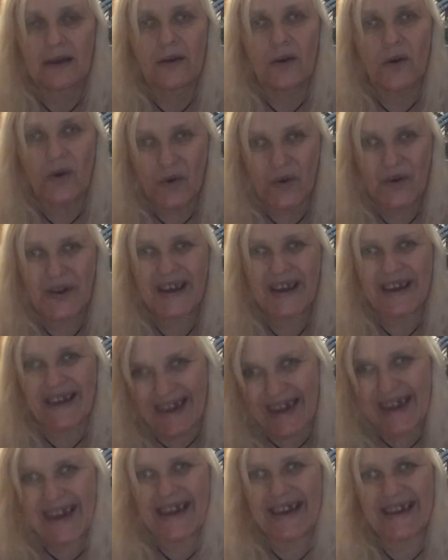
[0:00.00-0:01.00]

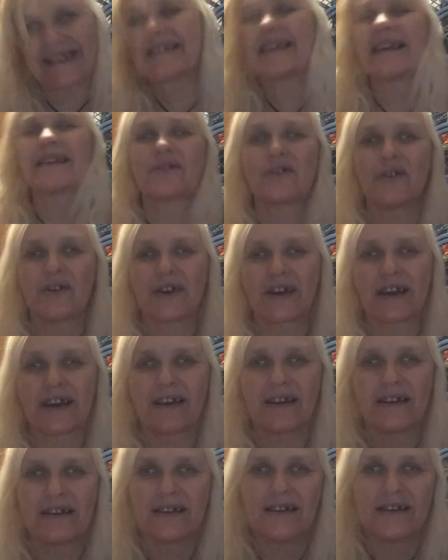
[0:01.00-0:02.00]
"Okay," said Cocky.
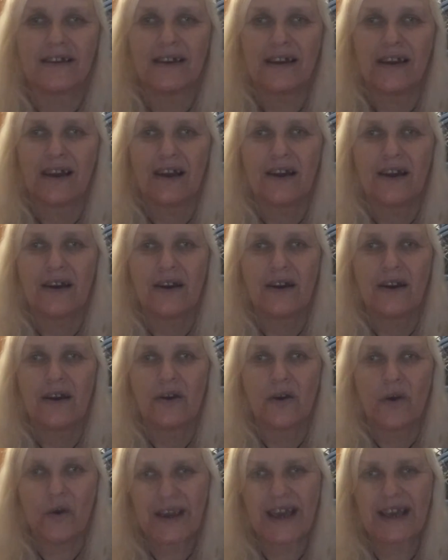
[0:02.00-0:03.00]

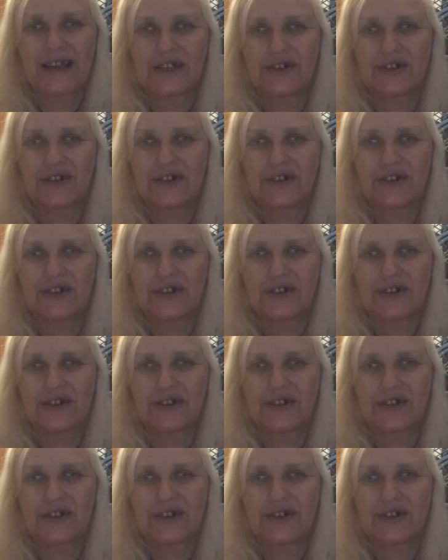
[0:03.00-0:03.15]
"Okay,